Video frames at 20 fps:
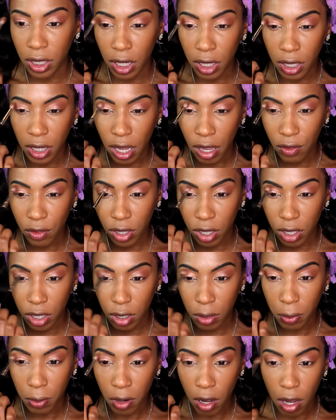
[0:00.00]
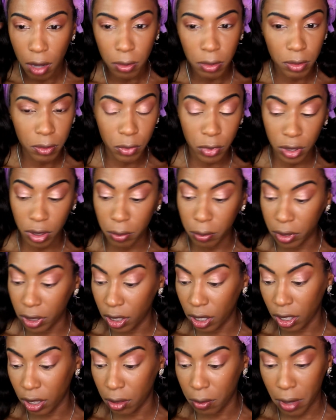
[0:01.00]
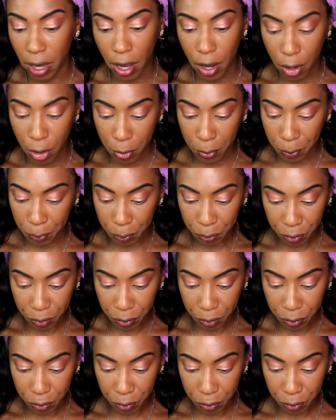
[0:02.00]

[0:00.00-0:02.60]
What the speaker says: I didn't have any problem with blending them out.